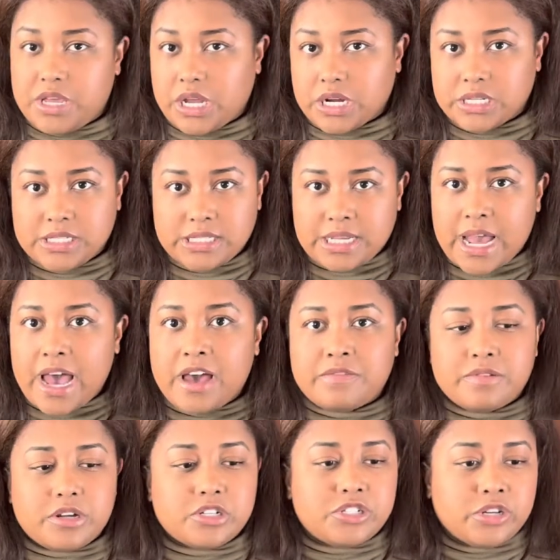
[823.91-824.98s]
your staff
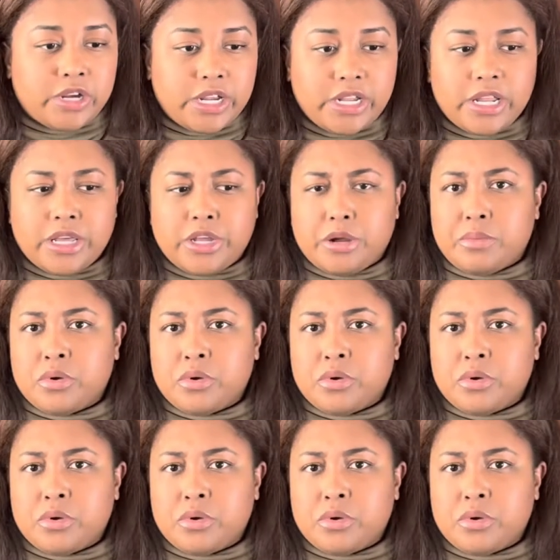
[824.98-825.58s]
your training your